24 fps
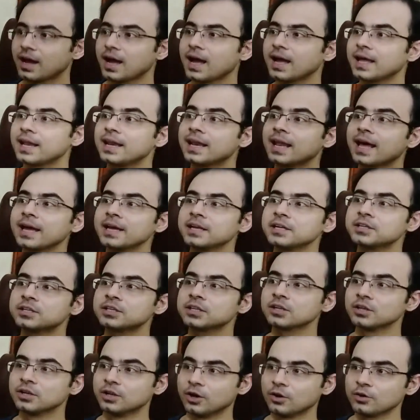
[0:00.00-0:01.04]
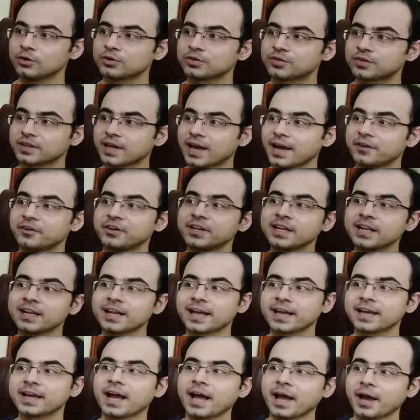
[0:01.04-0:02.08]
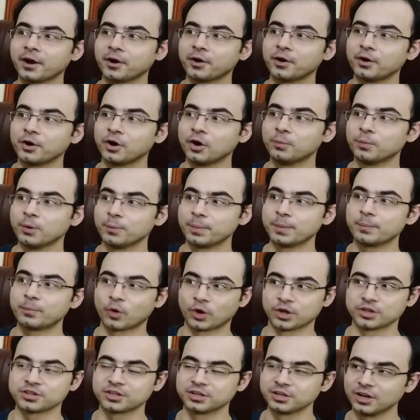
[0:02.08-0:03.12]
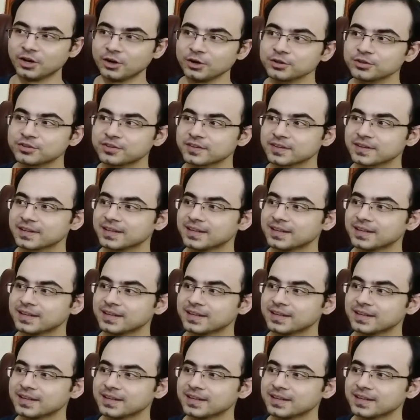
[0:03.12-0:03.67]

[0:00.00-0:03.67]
I like the looks. I really like how Poopy Poison looks.